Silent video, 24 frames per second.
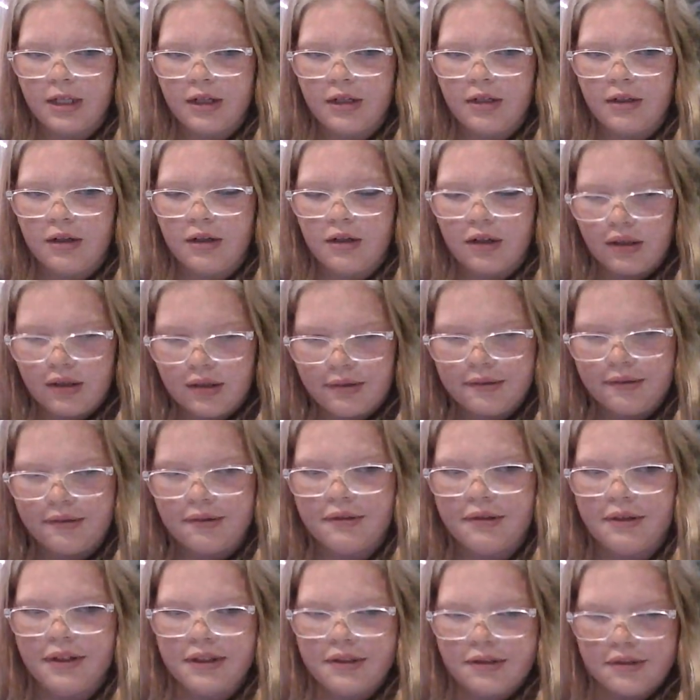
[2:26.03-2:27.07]
on
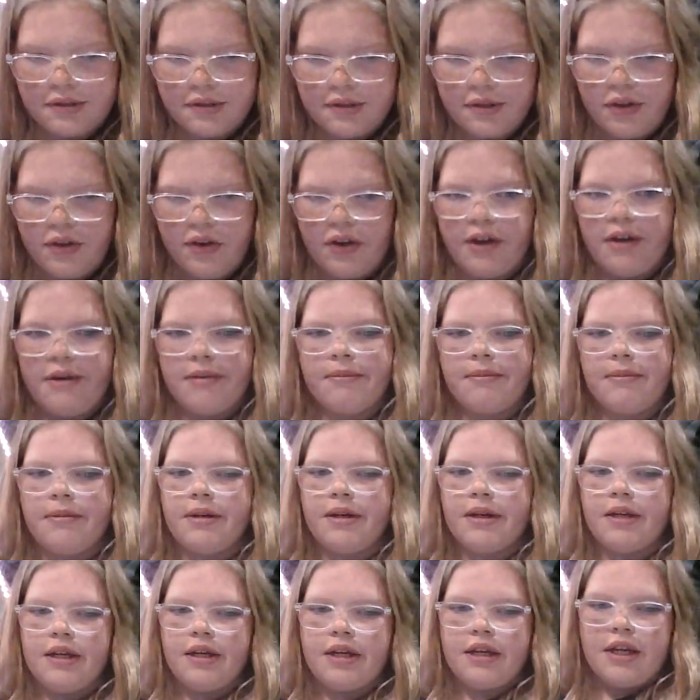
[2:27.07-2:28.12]
Instagram
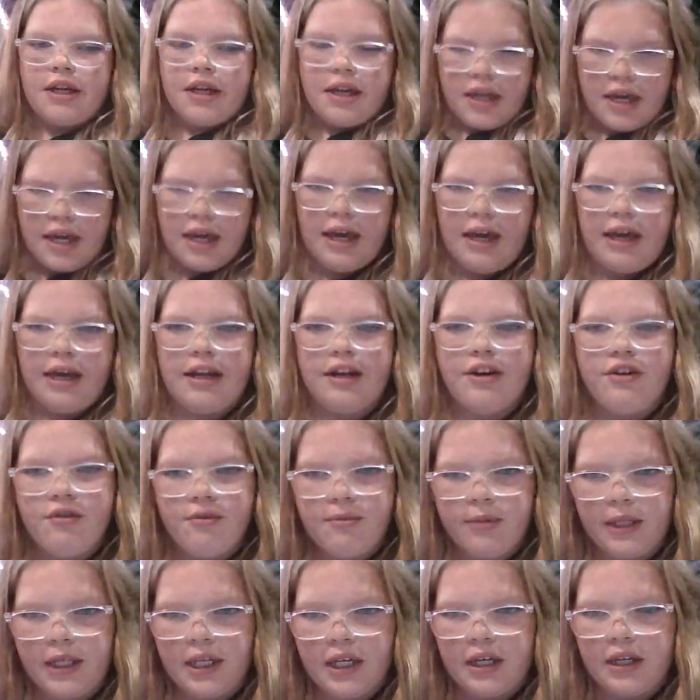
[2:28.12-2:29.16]
at New
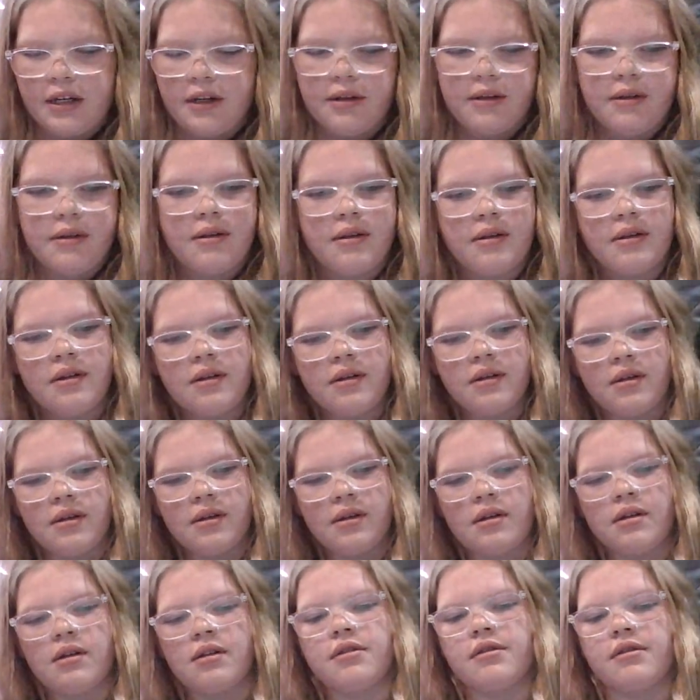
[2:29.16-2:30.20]
Begin.
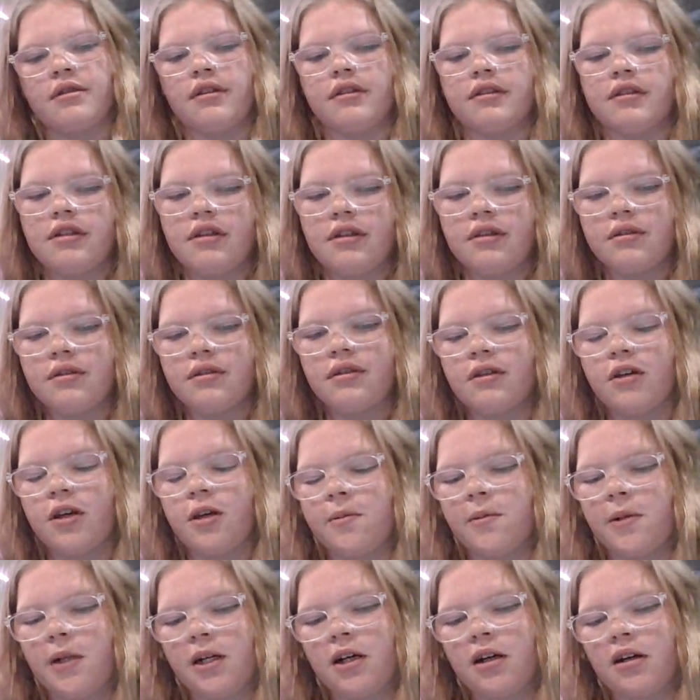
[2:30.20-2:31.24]
So it's
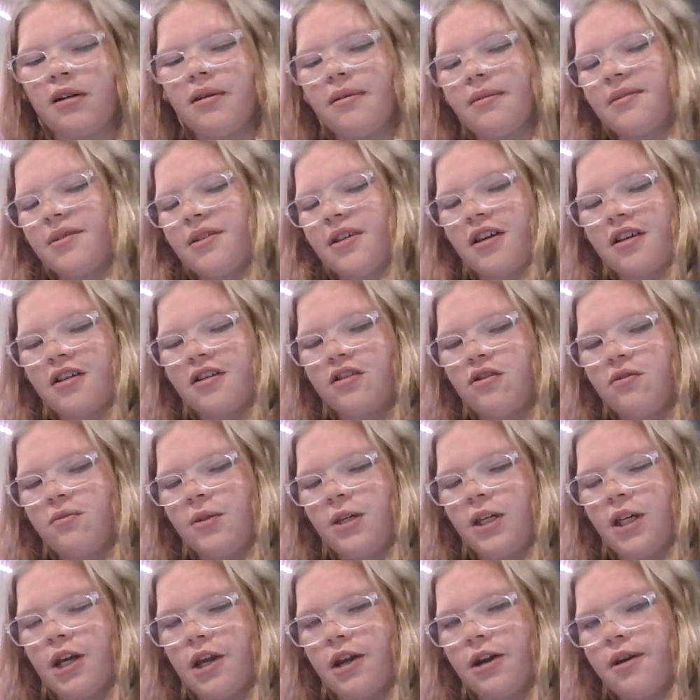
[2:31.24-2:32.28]

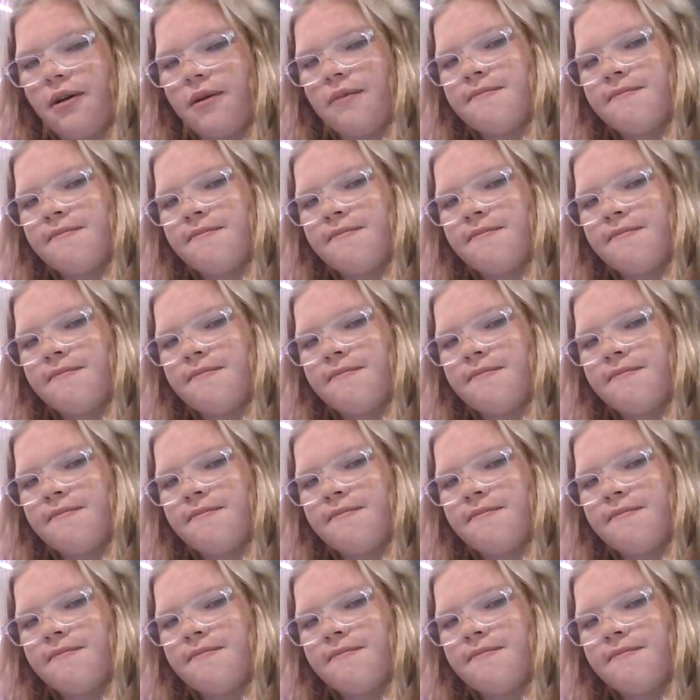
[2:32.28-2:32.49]
instagram.com/newbegin.